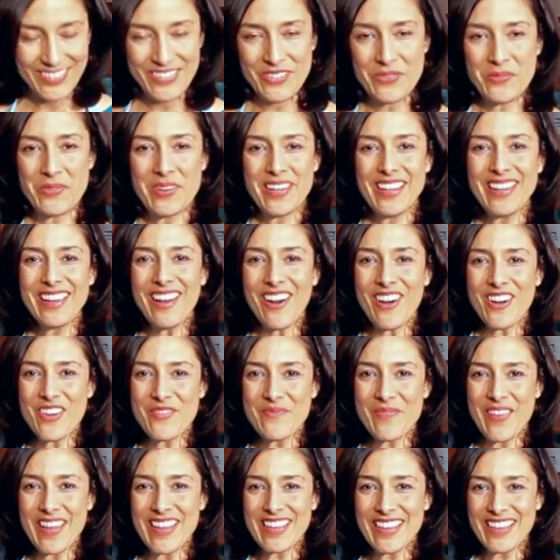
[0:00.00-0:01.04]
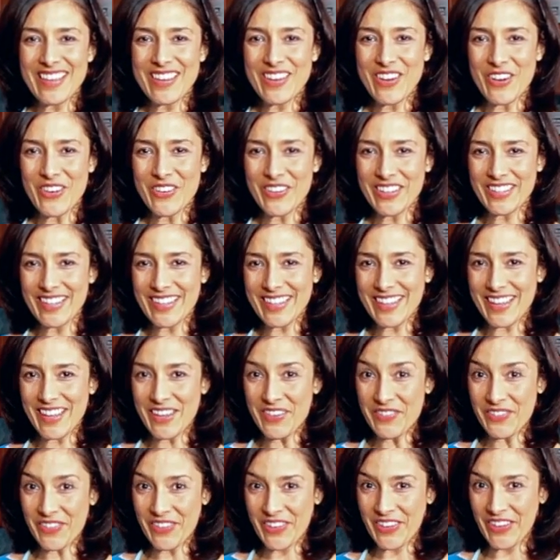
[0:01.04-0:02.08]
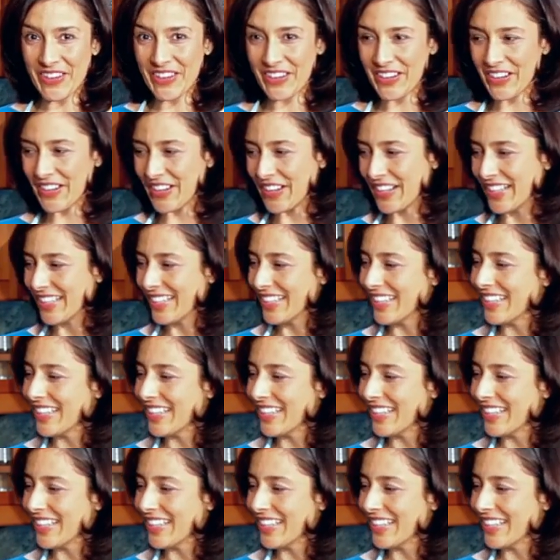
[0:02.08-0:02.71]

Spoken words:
We are making coconut kefir.